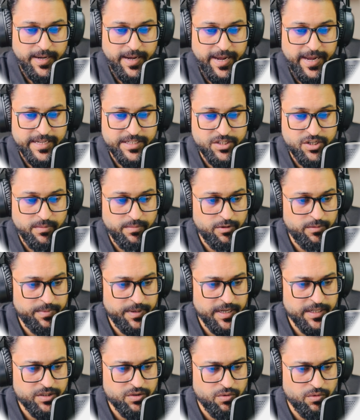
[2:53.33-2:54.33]
as
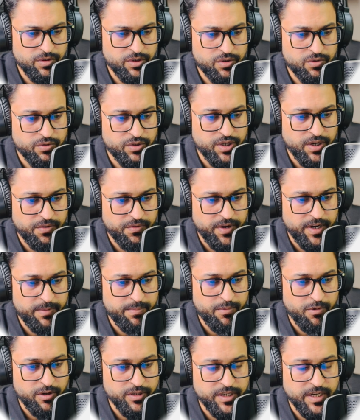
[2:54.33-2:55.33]
WBS codes to generate
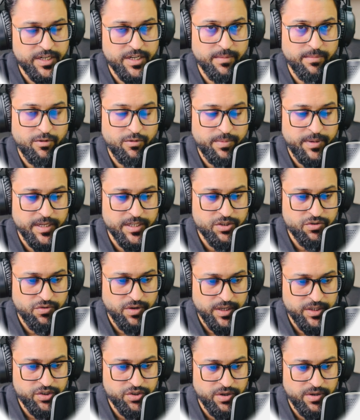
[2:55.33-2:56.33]
project WBS
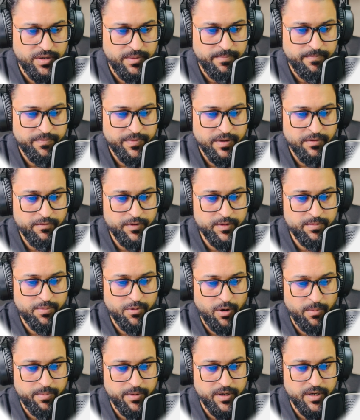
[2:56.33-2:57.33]
structure with
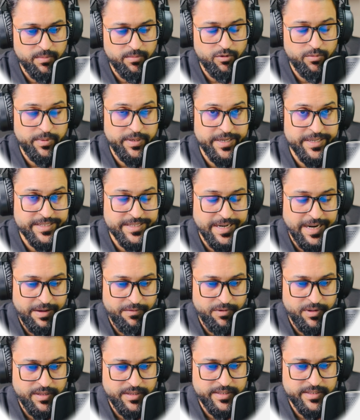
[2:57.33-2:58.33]
proper WBS
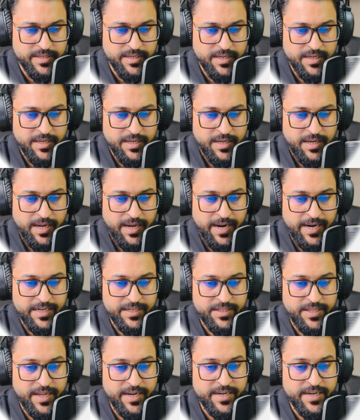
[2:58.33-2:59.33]
levels,
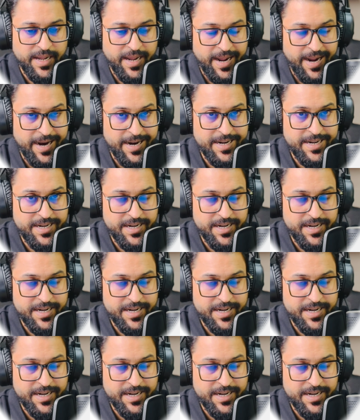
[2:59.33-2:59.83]
and then add